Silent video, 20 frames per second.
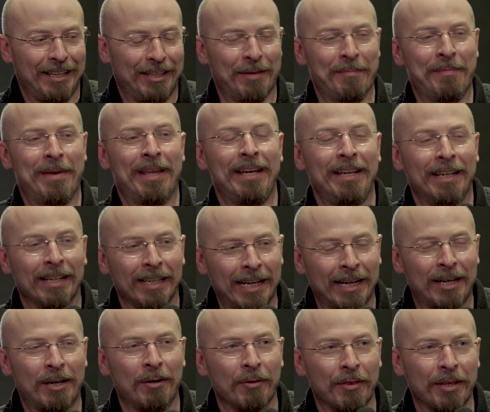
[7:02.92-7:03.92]
The minute you
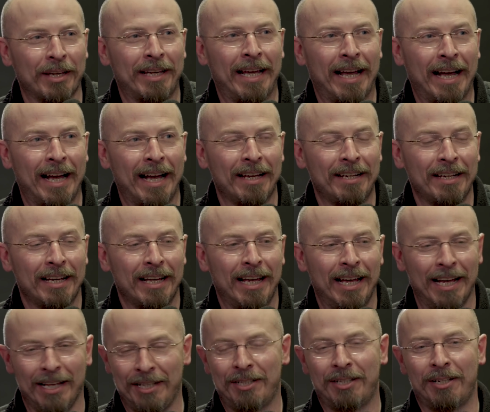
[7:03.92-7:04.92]
let go of the cat,
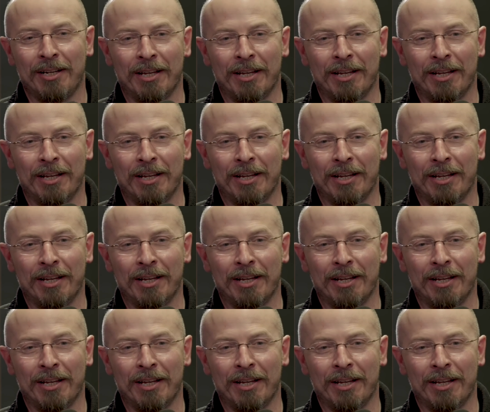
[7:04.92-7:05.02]
it's